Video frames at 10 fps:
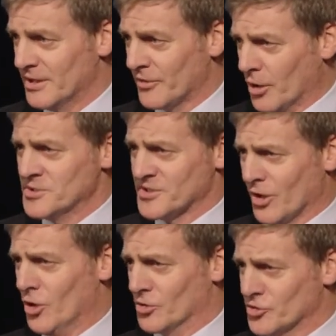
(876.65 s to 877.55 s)
Those are the
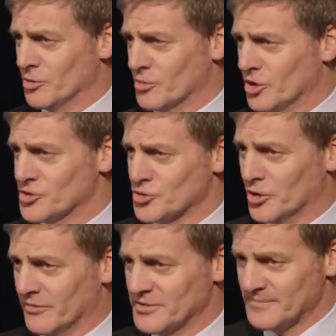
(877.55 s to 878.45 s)
long-term cost
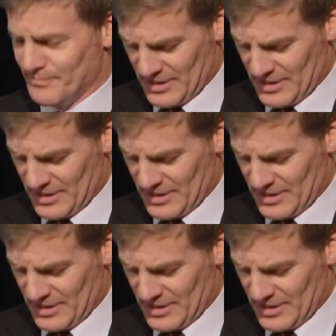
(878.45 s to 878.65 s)
drivers.